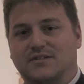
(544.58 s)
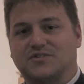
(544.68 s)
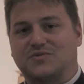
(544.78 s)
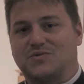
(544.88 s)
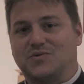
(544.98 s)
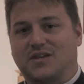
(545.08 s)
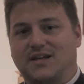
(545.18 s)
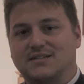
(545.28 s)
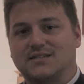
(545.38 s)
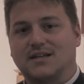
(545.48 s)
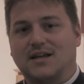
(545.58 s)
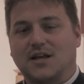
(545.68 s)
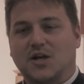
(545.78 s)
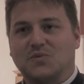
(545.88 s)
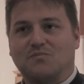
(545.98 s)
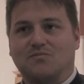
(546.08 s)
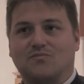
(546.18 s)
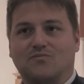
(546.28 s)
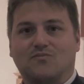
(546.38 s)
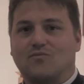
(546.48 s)
us through this.
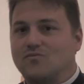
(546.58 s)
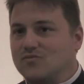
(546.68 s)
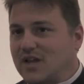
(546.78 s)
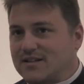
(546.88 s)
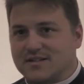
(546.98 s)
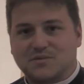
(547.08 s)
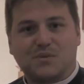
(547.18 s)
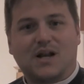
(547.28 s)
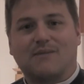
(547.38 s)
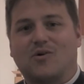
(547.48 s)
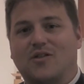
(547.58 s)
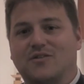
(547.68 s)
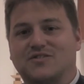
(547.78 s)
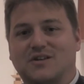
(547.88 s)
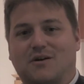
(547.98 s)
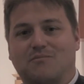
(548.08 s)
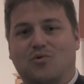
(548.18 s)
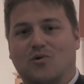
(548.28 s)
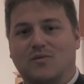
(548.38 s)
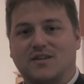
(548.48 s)
That doesn't mean I'm on, the, on
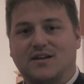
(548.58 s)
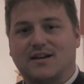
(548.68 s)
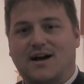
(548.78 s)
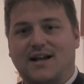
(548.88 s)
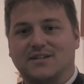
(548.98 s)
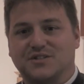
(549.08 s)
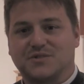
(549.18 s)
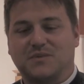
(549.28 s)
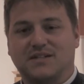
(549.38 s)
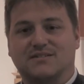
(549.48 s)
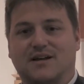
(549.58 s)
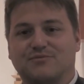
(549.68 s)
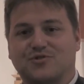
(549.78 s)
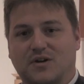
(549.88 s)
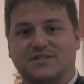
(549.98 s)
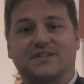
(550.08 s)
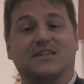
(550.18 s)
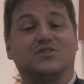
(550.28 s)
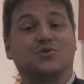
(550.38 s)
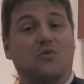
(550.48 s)
board with you, God. It just means I'm trusting
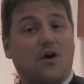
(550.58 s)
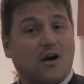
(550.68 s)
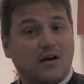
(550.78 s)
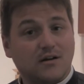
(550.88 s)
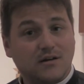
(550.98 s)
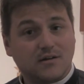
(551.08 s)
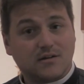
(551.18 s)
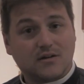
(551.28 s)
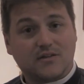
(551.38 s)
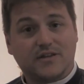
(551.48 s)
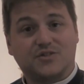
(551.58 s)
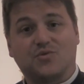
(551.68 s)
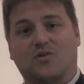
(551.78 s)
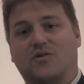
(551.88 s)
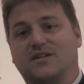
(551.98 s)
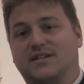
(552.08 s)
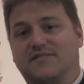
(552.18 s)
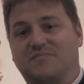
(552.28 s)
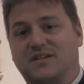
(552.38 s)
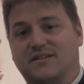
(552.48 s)
that you are that you are going to
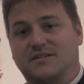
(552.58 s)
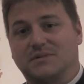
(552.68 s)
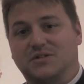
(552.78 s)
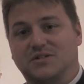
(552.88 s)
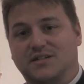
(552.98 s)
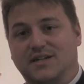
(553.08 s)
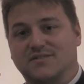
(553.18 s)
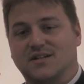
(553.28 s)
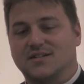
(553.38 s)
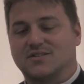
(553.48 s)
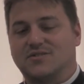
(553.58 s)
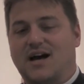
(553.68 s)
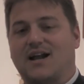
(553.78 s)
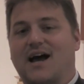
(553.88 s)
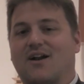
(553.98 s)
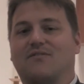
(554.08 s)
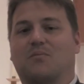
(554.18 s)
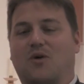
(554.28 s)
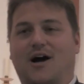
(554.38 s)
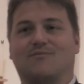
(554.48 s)
give me nothing but good gifts. So not, I don't
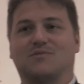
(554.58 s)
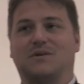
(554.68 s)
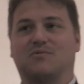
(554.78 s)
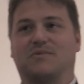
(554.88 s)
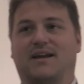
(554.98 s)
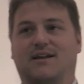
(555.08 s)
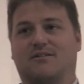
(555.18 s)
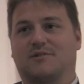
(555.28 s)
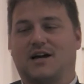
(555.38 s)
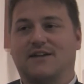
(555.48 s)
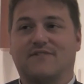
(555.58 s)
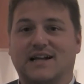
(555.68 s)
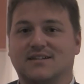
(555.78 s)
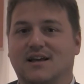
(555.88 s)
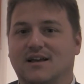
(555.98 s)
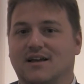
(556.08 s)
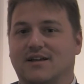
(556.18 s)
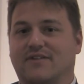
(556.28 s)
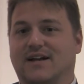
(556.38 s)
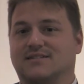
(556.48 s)
have a problem with people being angry with God. In fact,
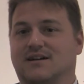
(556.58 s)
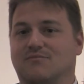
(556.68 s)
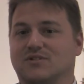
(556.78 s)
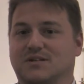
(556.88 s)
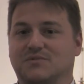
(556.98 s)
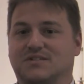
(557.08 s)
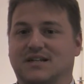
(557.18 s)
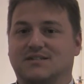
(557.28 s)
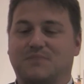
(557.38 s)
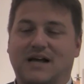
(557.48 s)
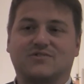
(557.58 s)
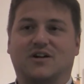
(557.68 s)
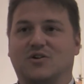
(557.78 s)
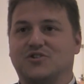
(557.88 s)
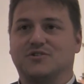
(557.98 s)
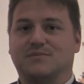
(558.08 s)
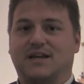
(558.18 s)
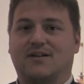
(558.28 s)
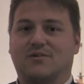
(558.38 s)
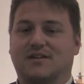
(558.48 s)
in fact, um, when someone says, Pastor, I know I shouldn't be
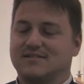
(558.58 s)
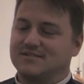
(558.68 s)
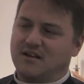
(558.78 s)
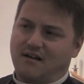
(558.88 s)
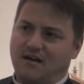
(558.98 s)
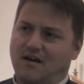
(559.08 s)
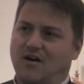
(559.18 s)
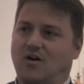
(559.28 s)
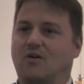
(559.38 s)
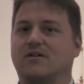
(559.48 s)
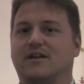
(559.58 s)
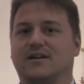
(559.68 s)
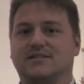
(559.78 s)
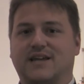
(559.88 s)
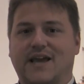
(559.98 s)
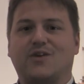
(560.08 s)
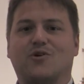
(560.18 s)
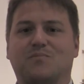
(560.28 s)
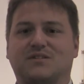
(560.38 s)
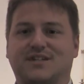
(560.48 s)
angry with God, no, take
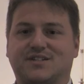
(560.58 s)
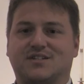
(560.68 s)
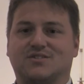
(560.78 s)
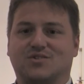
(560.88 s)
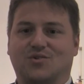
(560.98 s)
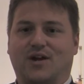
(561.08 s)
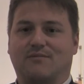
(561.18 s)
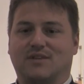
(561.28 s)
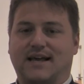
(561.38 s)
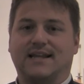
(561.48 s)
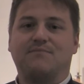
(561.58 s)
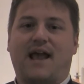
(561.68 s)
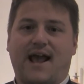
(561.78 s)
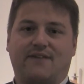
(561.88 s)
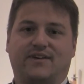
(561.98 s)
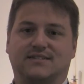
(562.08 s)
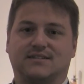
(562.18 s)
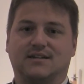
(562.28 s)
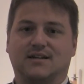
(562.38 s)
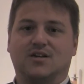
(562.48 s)
your petition to him. Let him have it.
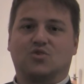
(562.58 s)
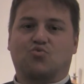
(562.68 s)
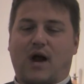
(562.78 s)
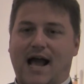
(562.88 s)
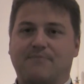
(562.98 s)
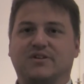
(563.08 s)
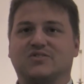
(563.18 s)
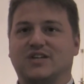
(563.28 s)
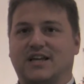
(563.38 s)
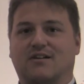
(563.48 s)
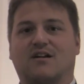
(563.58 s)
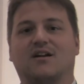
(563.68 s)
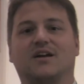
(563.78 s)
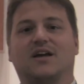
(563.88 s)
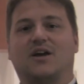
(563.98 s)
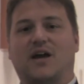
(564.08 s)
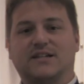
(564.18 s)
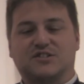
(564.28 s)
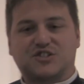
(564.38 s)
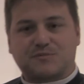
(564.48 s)
Grab his ear
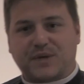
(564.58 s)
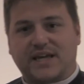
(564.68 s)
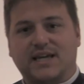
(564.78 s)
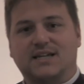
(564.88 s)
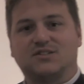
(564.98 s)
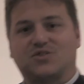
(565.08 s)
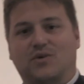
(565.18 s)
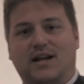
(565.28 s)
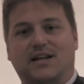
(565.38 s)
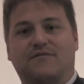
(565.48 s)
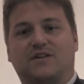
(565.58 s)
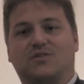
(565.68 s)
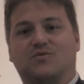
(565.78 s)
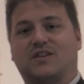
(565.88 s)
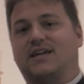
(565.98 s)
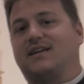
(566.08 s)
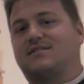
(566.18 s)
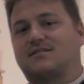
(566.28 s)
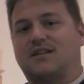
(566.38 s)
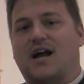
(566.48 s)
and speak into it. And if you think
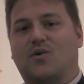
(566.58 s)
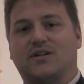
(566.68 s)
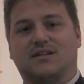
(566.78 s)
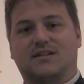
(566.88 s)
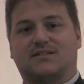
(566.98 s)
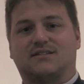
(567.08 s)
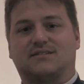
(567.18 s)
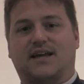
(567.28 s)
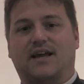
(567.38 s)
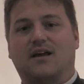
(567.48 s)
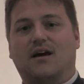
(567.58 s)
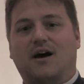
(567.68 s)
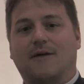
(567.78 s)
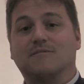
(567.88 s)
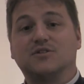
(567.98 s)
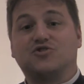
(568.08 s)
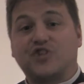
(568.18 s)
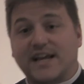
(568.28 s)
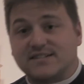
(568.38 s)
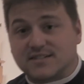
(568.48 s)
he's not going to listen, say, um,
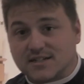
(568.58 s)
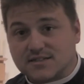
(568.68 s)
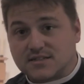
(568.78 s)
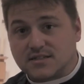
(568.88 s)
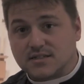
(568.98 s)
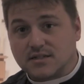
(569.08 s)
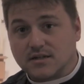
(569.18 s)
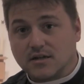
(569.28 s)
Jesus,